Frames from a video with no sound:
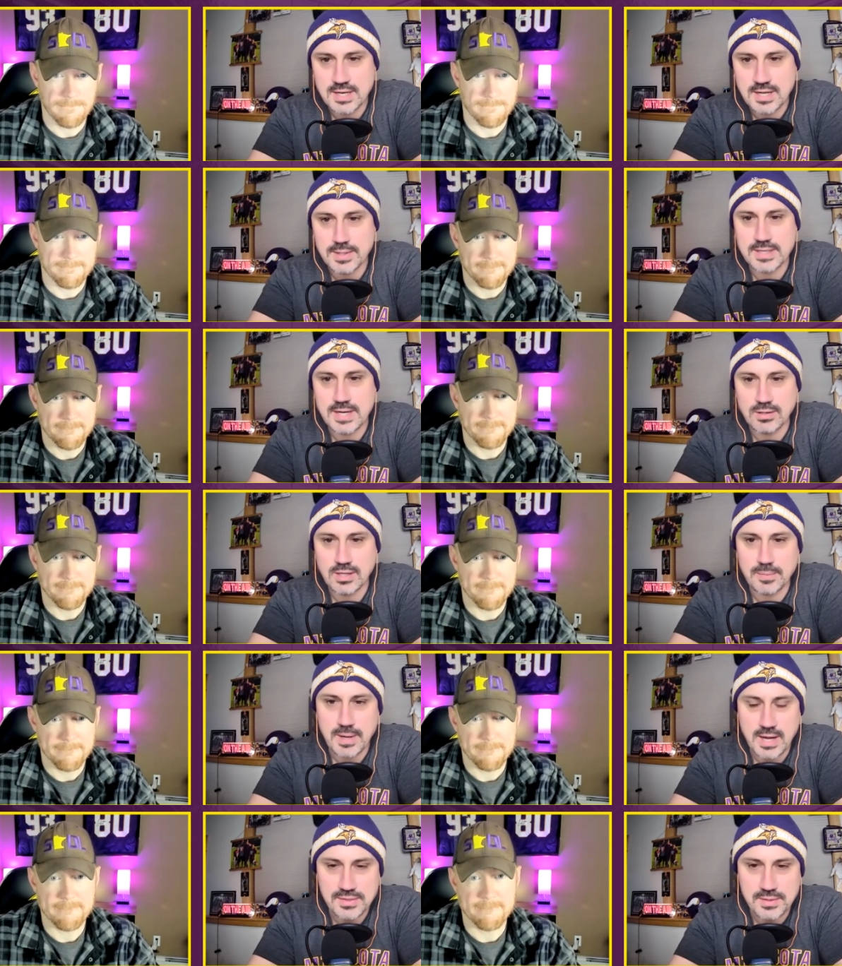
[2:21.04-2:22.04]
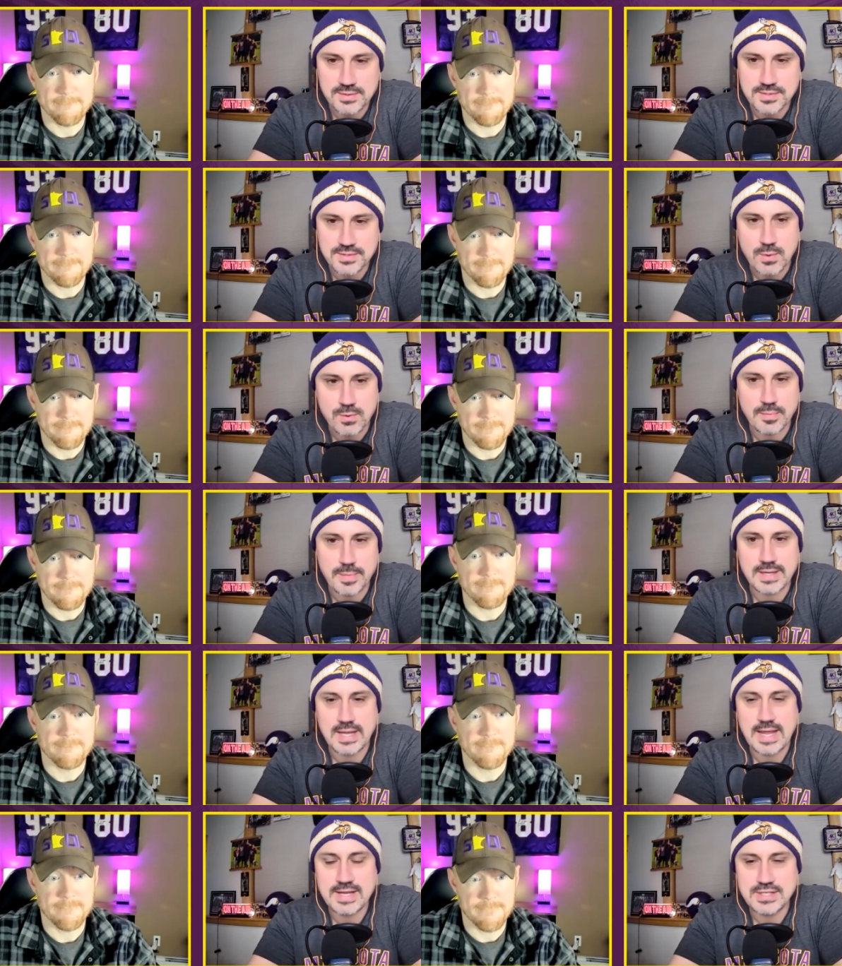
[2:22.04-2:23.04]
Speaker 1: today by the Carolina Panthers is cornerback
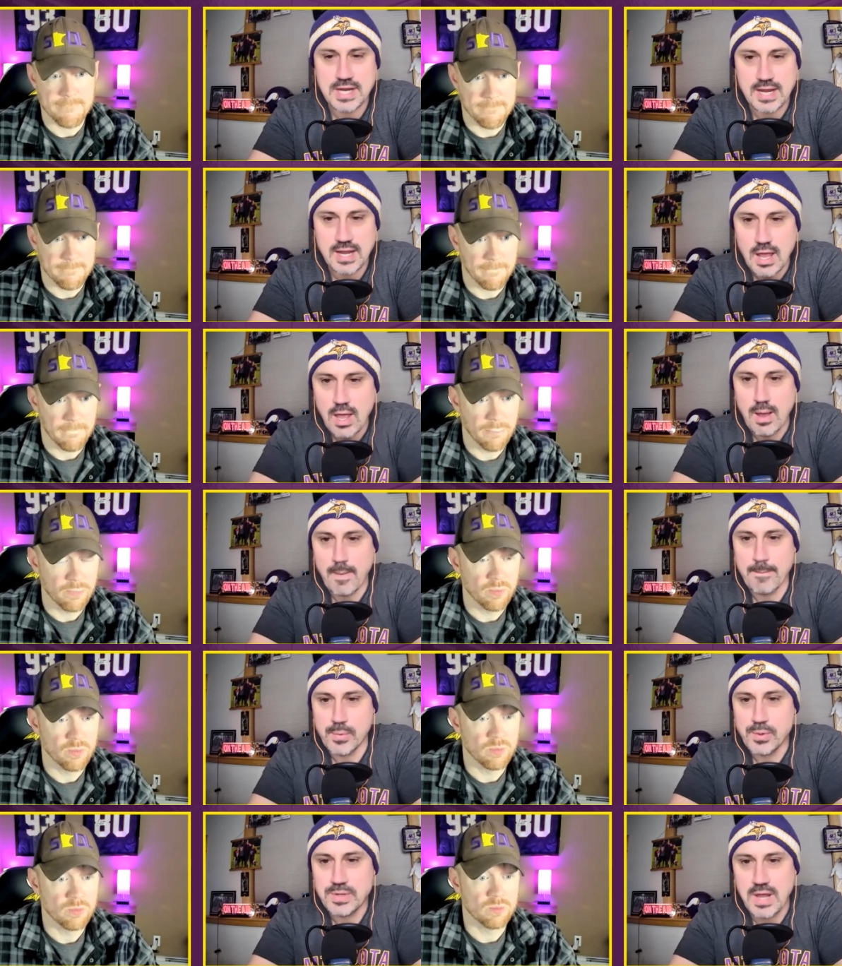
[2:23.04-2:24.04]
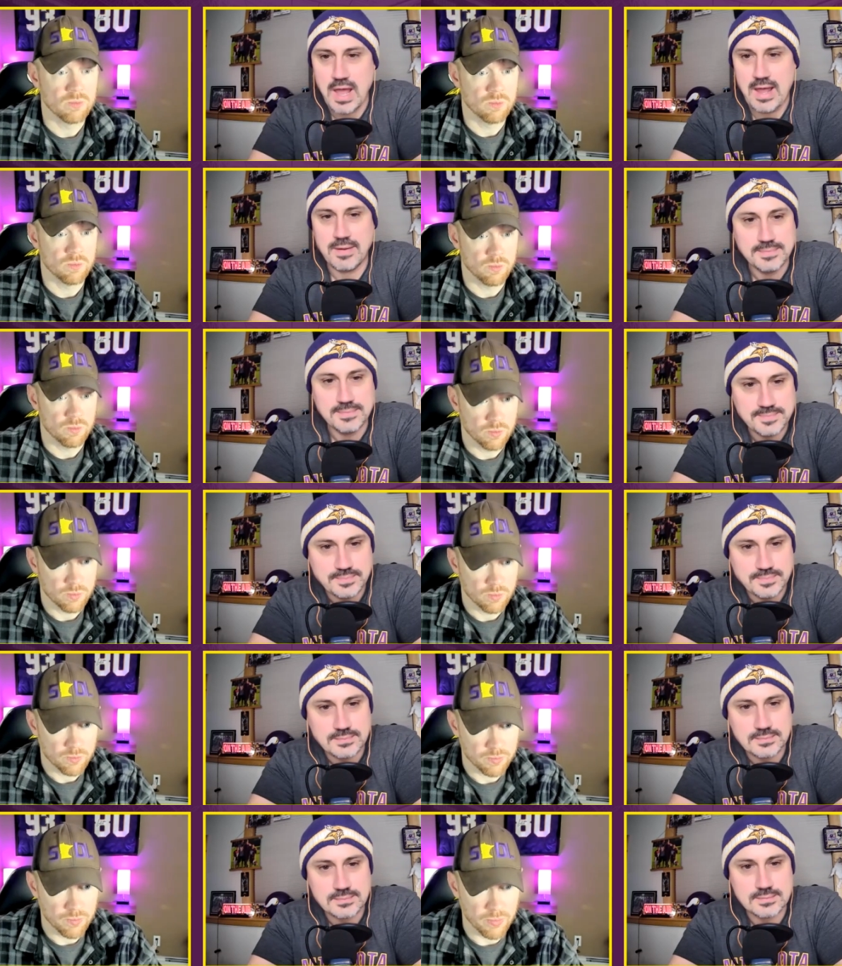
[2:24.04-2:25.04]
AJ Bouye.
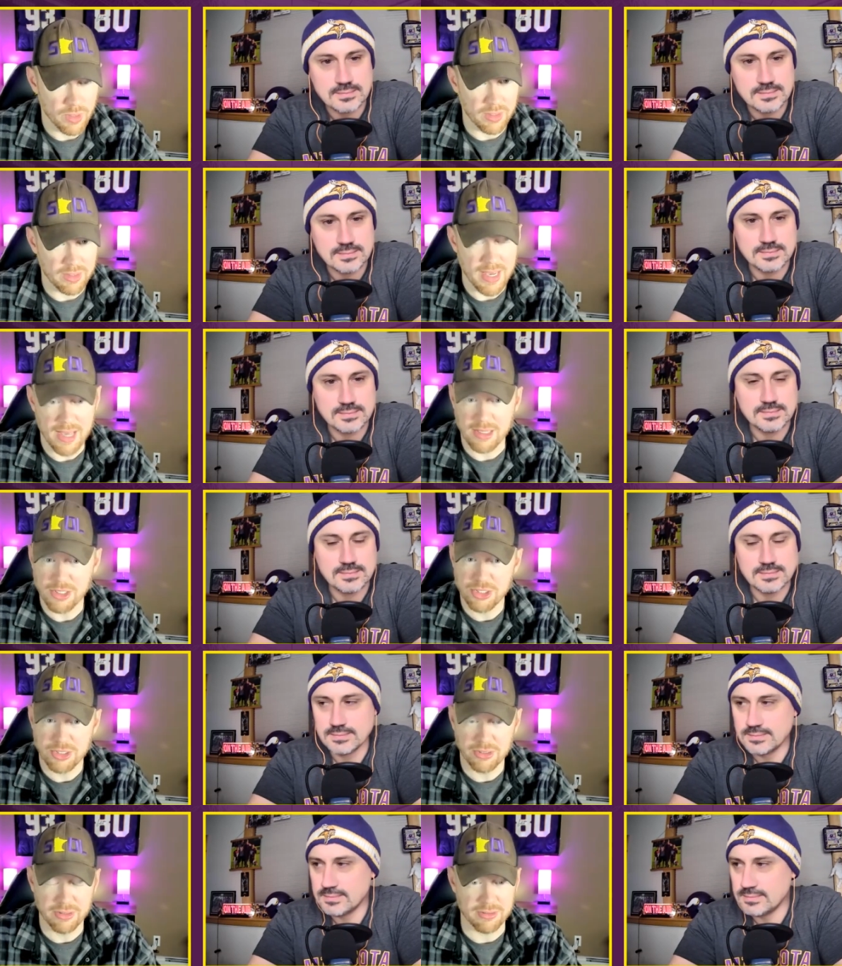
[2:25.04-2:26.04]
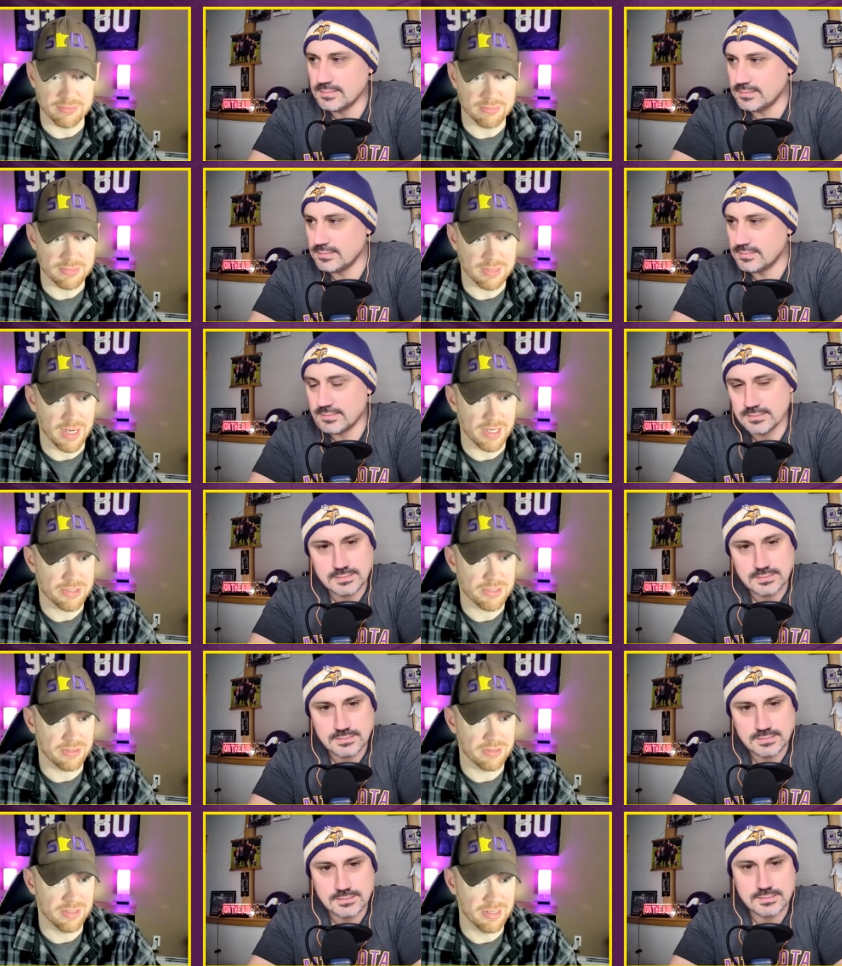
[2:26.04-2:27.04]
Speaker 2: Yeah, he shouldn't cost a
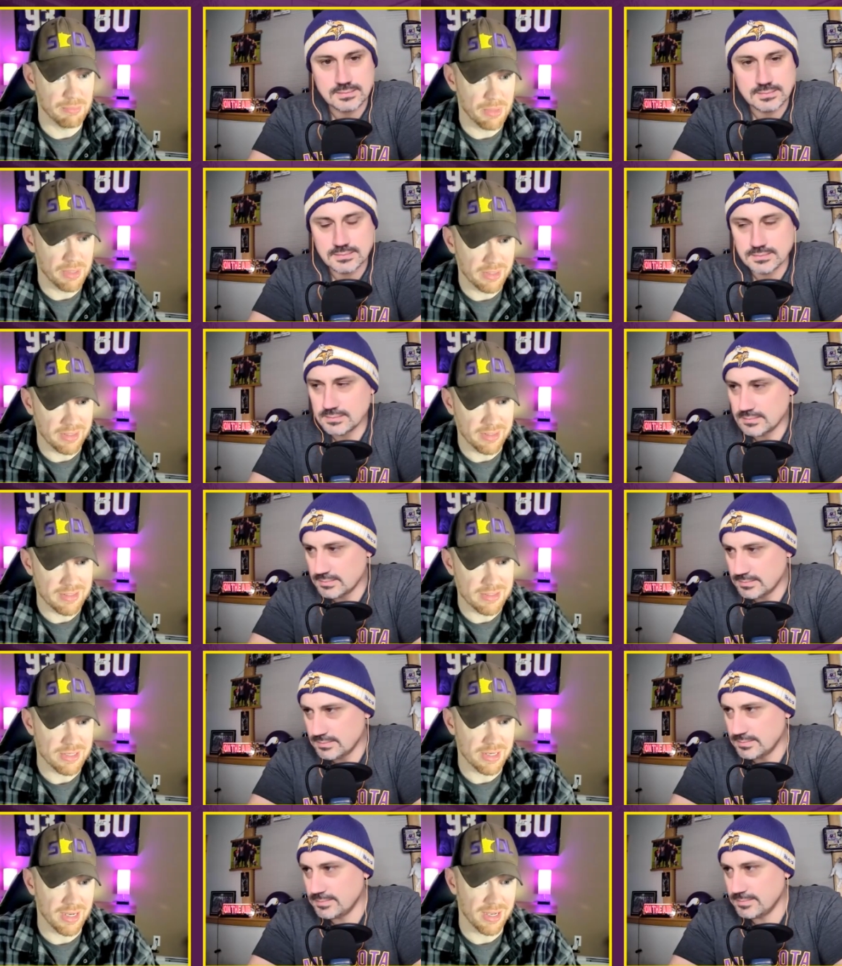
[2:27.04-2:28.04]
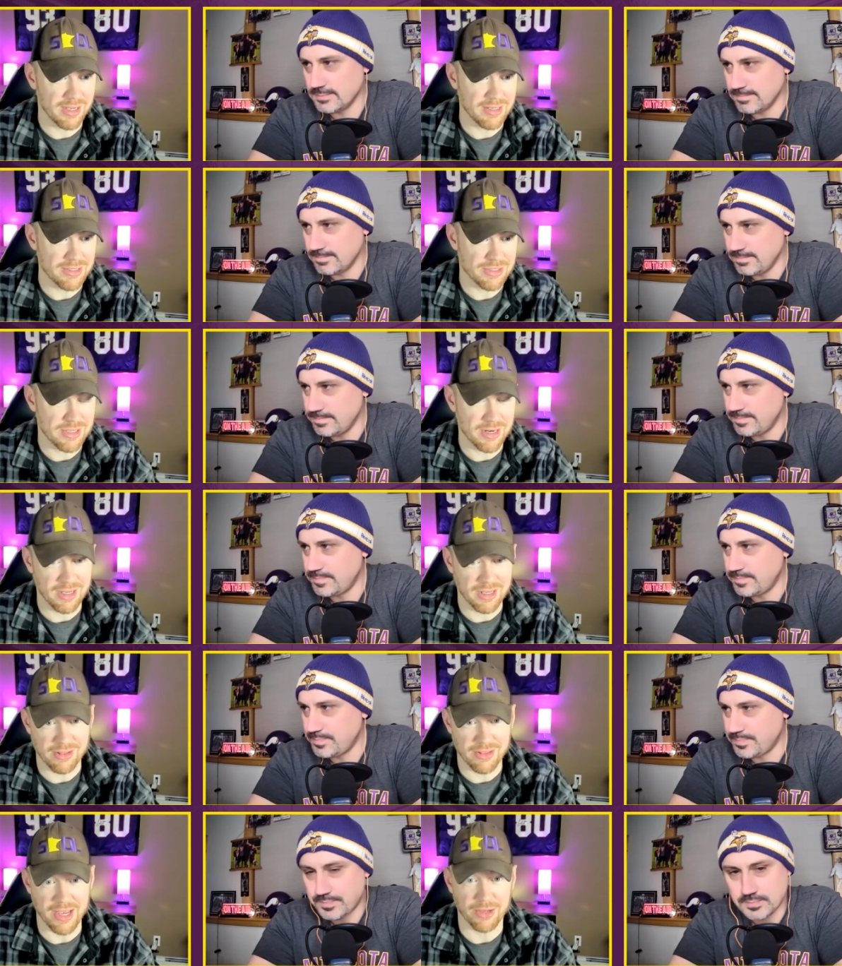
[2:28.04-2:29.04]
ton of money. He's uh he's getting into
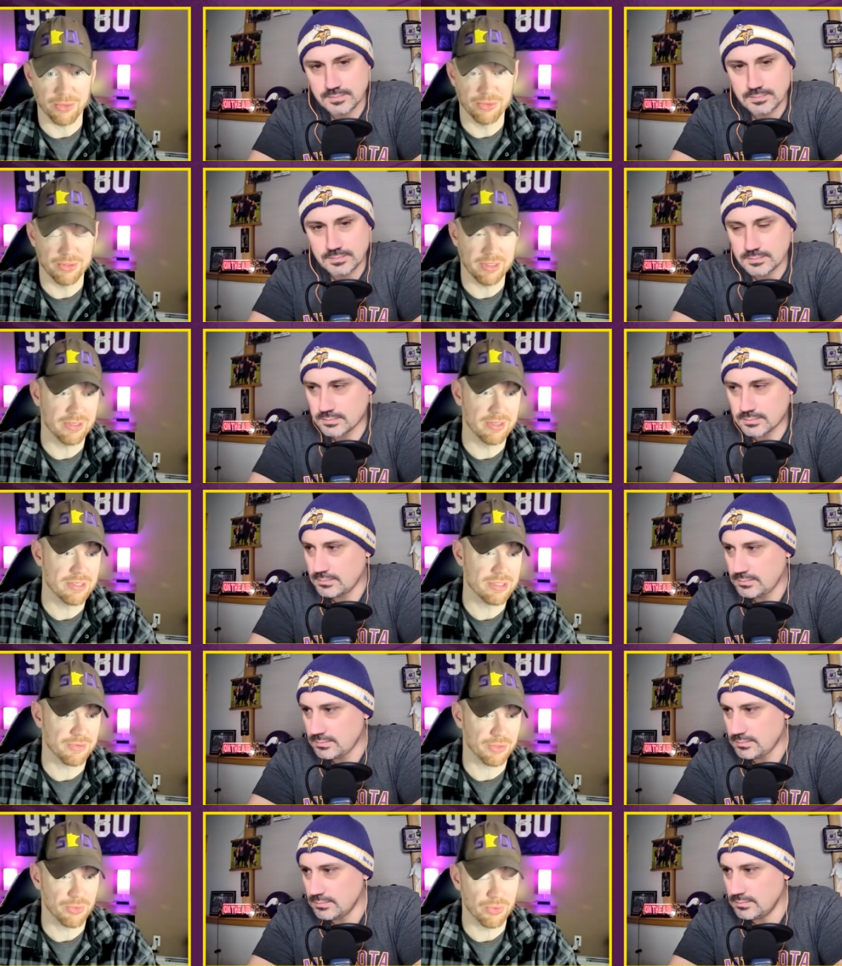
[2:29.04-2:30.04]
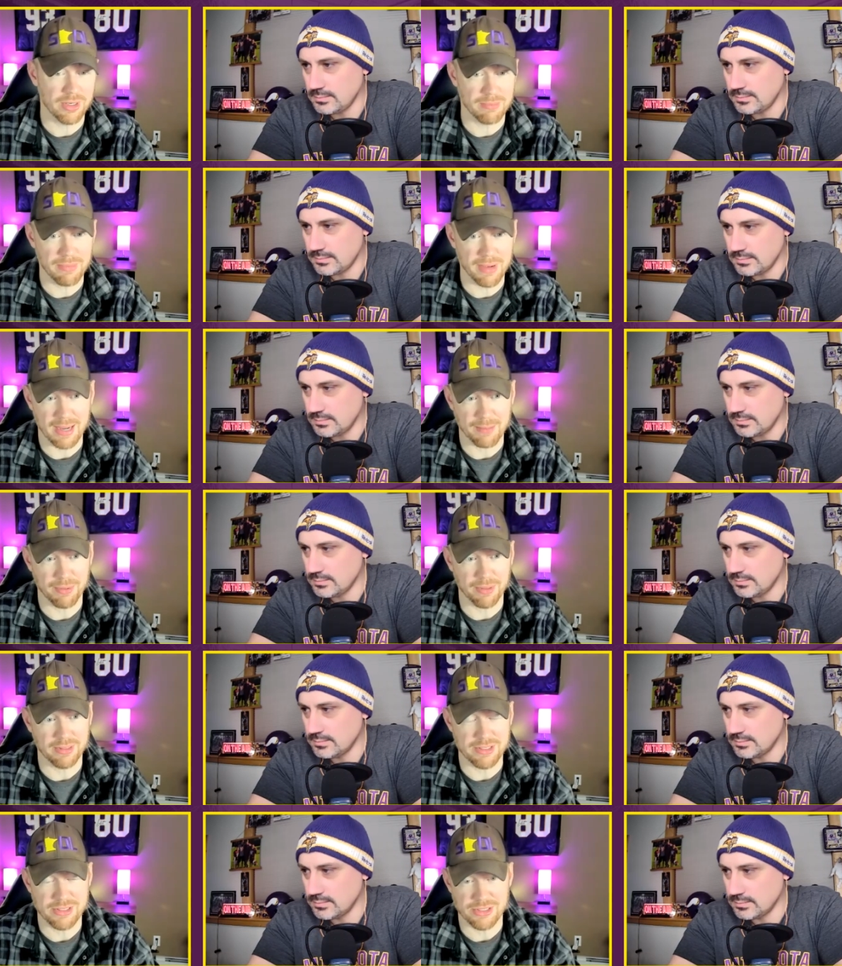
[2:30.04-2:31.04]
the elder years for cornerback, but
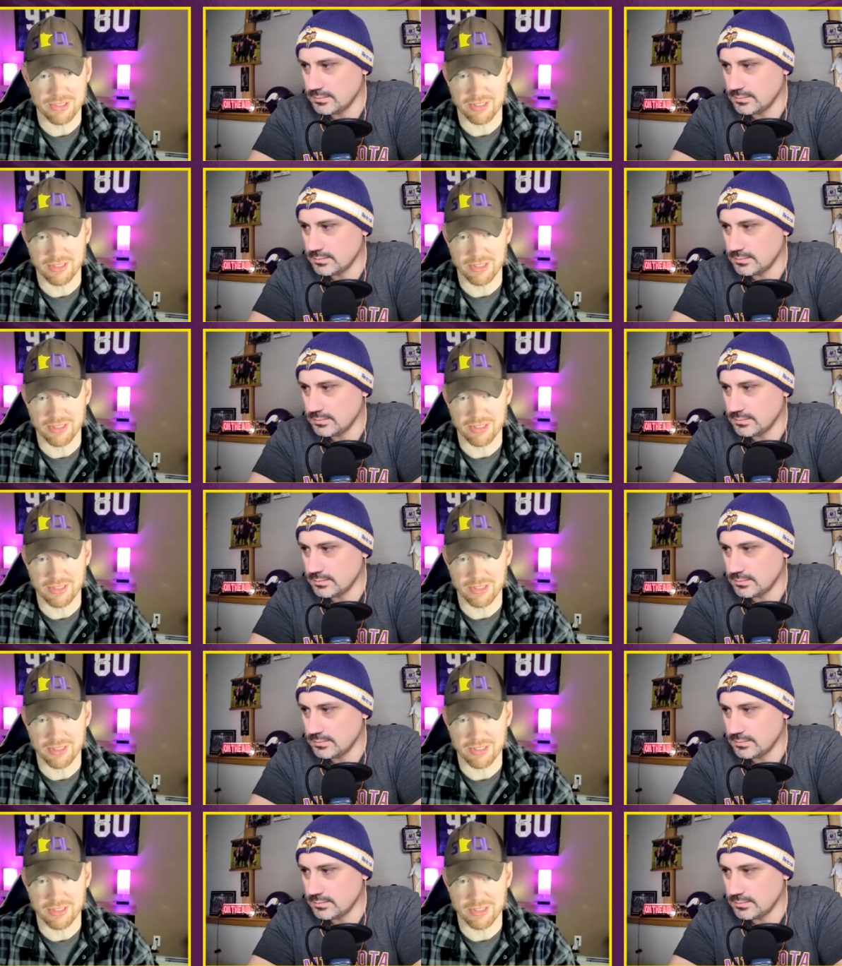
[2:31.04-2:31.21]
this is